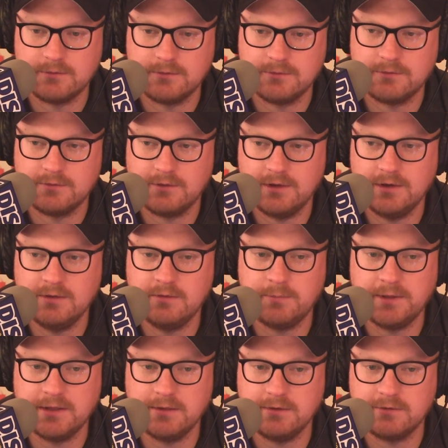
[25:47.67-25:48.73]
Yeah, they need to
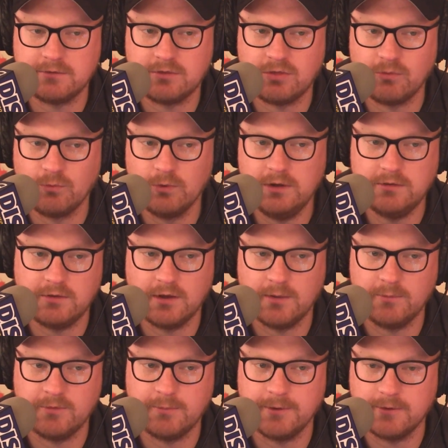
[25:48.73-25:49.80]
be at least three
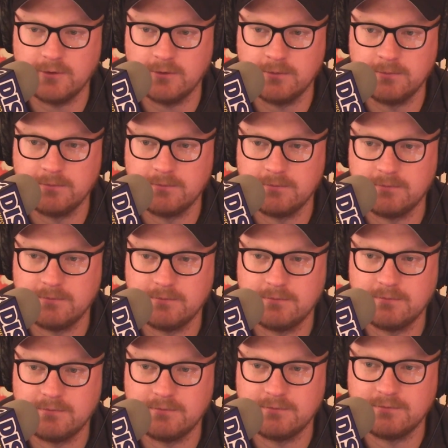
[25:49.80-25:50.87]
times bigger.
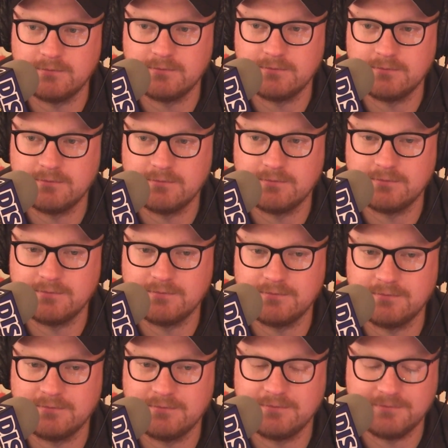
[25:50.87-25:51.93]

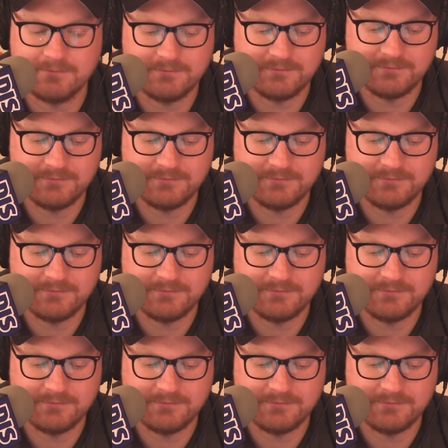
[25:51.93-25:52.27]
No,